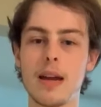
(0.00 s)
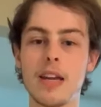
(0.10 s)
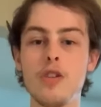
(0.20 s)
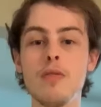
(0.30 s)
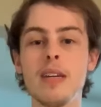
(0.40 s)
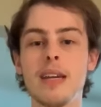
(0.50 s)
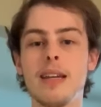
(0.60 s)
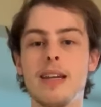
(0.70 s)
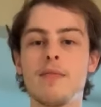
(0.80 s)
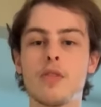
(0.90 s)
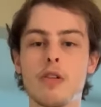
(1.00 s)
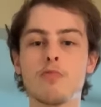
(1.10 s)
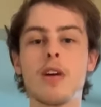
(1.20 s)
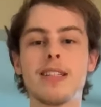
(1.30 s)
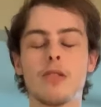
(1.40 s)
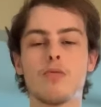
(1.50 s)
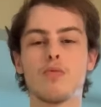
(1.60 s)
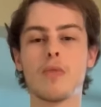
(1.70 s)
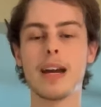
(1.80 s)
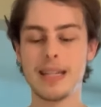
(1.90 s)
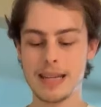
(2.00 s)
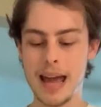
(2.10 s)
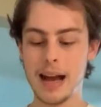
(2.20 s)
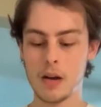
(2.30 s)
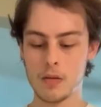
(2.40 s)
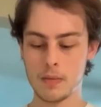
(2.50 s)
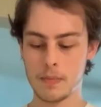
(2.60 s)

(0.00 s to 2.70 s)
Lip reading: and you can get in for those prices right now.